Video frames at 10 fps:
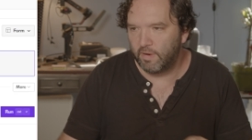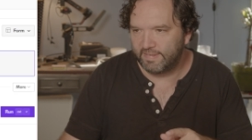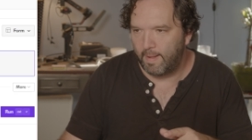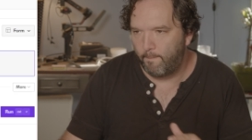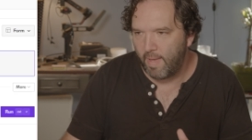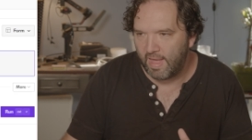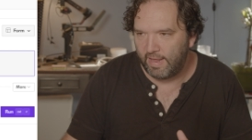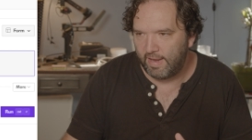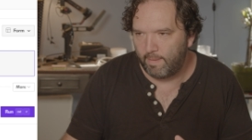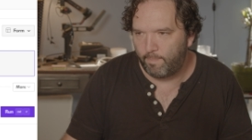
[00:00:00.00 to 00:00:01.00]
gonna say Ben
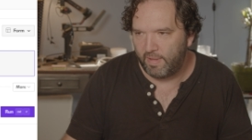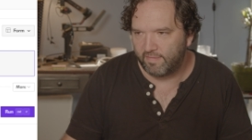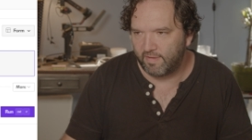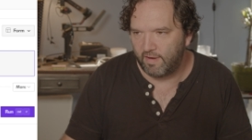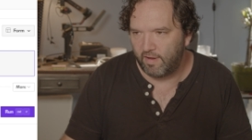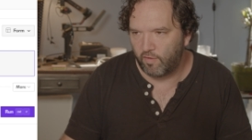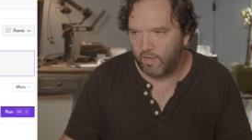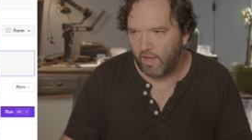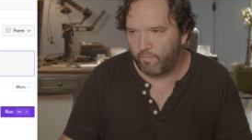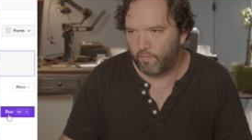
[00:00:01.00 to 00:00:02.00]
eating pizza near
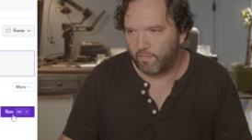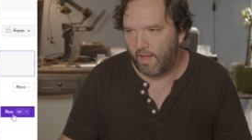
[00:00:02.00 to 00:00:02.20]
the Eiffel